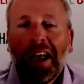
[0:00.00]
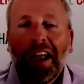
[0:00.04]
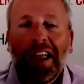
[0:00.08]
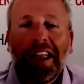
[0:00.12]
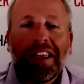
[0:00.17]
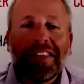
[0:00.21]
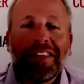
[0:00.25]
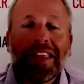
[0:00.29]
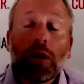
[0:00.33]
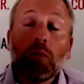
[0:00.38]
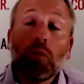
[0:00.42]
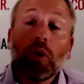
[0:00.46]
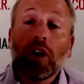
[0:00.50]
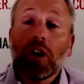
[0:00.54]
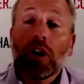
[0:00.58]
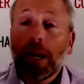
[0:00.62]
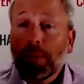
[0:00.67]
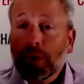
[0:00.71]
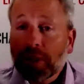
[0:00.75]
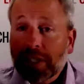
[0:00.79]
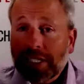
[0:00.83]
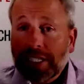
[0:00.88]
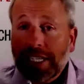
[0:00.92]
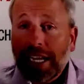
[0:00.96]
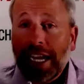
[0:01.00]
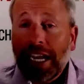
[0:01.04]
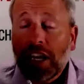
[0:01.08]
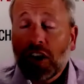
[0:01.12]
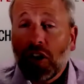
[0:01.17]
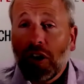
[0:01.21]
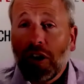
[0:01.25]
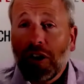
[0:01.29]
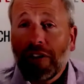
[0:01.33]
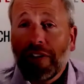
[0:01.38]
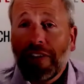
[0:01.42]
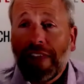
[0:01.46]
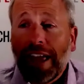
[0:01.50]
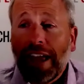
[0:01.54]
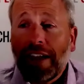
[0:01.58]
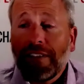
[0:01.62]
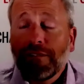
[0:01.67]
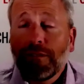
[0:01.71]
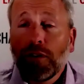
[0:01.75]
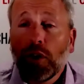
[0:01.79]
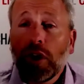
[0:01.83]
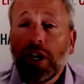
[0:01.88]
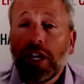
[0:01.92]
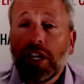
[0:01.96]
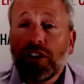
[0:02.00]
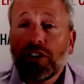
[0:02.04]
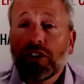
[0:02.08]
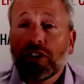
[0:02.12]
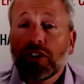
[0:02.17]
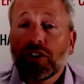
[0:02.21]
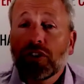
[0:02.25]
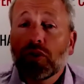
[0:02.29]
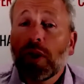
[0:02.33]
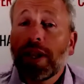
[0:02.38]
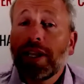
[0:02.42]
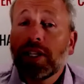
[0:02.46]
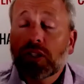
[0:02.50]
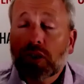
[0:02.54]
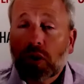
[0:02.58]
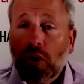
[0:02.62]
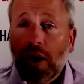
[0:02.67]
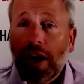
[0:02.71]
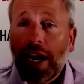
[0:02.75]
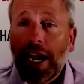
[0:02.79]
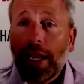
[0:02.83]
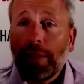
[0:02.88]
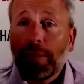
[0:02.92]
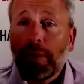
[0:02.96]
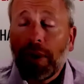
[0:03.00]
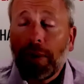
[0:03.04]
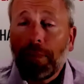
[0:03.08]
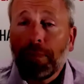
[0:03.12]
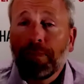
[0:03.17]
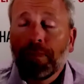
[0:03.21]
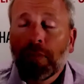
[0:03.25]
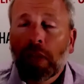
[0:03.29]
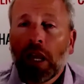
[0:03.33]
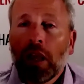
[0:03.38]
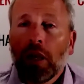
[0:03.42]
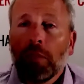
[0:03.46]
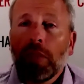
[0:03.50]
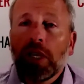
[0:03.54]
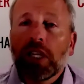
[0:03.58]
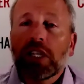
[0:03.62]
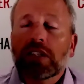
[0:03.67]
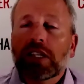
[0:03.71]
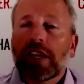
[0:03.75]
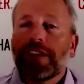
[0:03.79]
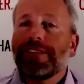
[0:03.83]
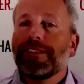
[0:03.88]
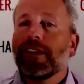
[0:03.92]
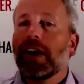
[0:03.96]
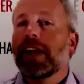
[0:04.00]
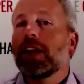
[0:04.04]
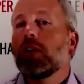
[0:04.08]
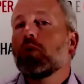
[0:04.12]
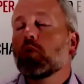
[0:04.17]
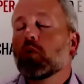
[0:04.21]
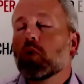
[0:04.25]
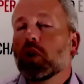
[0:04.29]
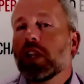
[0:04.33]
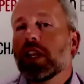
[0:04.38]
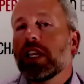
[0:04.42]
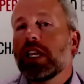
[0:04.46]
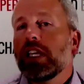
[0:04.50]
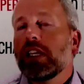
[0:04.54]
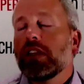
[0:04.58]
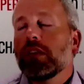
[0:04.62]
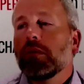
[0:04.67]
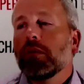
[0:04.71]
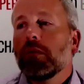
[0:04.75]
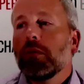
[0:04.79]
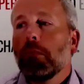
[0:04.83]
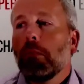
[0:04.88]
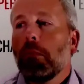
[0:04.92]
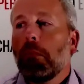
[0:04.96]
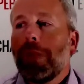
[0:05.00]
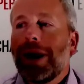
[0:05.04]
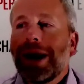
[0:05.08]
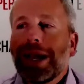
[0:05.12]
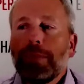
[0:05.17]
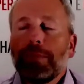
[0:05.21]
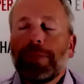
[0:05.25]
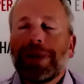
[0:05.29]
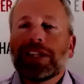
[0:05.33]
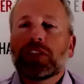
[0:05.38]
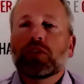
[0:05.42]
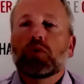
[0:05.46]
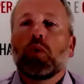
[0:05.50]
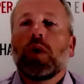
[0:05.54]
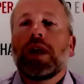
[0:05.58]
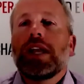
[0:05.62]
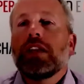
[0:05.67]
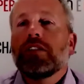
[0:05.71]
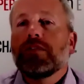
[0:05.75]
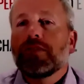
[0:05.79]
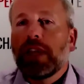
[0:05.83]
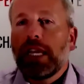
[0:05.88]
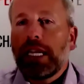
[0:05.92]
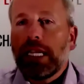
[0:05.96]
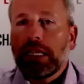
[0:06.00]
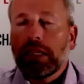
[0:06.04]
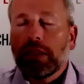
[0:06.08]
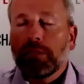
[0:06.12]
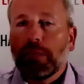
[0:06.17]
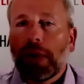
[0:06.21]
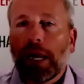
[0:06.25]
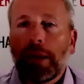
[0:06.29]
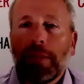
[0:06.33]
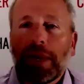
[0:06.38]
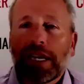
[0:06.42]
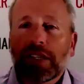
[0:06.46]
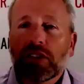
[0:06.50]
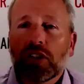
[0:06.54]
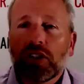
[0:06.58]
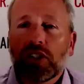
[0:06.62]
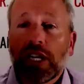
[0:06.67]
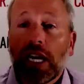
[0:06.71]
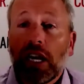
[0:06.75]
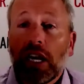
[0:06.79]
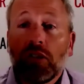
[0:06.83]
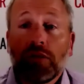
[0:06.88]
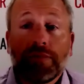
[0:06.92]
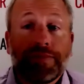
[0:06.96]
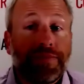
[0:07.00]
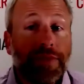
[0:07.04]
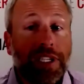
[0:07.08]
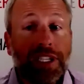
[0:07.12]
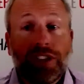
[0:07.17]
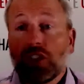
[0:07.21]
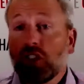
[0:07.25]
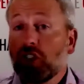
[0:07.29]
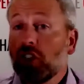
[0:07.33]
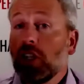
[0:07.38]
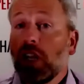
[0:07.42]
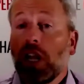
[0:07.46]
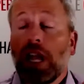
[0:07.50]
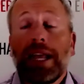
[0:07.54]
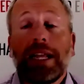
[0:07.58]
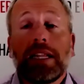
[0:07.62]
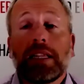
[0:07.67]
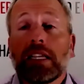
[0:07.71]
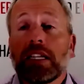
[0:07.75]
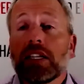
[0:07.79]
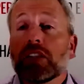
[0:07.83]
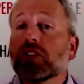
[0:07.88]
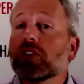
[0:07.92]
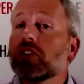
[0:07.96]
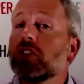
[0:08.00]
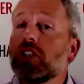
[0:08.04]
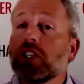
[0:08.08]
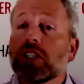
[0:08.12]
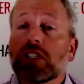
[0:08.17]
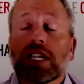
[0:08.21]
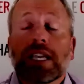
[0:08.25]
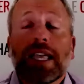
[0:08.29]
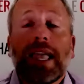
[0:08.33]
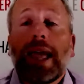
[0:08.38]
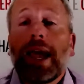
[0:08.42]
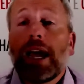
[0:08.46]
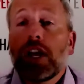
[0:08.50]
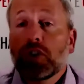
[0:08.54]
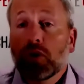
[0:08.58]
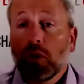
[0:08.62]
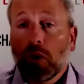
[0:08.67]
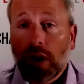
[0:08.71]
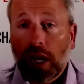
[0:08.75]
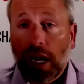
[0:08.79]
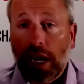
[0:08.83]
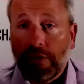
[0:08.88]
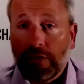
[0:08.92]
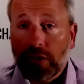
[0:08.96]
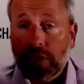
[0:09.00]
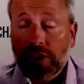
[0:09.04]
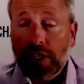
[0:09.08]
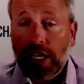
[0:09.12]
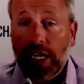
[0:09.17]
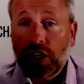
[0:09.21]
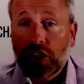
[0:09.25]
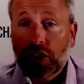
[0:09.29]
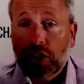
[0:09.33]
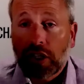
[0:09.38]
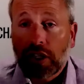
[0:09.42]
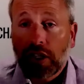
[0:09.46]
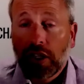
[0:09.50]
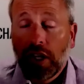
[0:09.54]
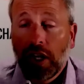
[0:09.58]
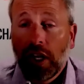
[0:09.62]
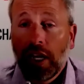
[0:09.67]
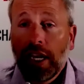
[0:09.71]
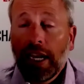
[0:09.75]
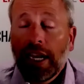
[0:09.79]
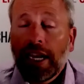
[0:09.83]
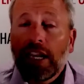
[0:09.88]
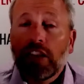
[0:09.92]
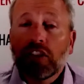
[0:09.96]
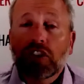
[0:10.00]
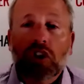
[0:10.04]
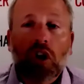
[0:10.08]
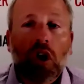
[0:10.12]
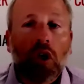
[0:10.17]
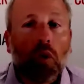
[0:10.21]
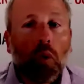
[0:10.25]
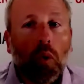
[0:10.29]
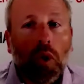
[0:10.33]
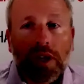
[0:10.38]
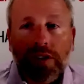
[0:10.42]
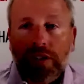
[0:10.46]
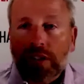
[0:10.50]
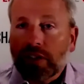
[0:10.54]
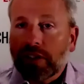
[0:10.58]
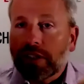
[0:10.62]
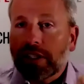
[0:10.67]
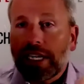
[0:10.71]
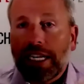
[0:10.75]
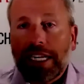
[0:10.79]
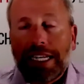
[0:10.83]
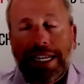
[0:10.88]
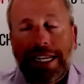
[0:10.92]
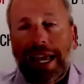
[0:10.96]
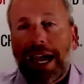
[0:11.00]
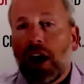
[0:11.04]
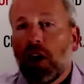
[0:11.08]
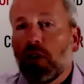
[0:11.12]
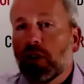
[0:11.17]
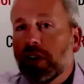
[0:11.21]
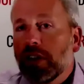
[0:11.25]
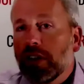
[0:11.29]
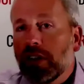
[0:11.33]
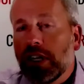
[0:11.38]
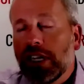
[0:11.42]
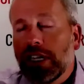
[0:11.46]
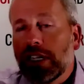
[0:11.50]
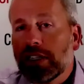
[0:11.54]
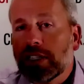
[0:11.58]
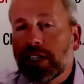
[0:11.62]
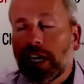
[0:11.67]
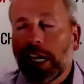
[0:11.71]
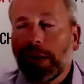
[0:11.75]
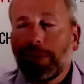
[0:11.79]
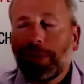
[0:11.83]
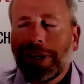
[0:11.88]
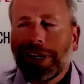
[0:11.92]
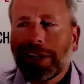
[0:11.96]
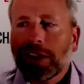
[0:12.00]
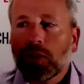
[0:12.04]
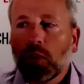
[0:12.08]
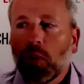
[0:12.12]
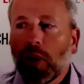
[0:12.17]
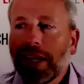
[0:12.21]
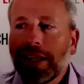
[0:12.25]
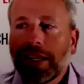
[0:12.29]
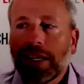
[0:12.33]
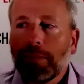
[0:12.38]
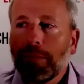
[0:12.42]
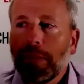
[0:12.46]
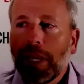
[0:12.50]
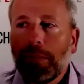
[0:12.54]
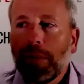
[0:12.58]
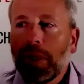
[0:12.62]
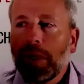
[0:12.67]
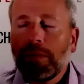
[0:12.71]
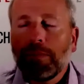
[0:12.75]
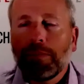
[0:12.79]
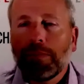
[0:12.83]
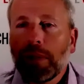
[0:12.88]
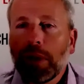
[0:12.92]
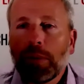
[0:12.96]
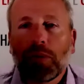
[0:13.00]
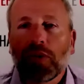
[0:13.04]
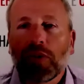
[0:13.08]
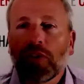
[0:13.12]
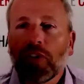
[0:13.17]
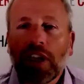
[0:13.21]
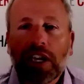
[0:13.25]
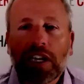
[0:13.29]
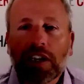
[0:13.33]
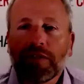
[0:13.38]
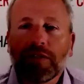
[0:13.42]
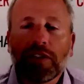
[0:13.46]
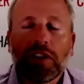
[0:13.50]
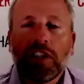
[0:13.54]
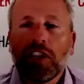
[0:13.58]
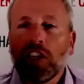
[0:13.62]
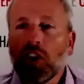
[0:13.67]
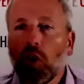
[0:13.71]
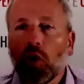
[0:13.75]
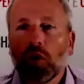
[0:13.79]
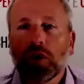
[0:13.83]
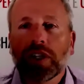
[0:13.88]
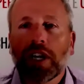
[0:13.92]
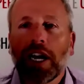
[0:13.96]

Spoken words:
And then we were able to take all that footage, transcribe it, because I find really my best way of getting my message out is like this, just a casual conversation. And so it wasn't sitting down and typing it the way that maybe people think of in the old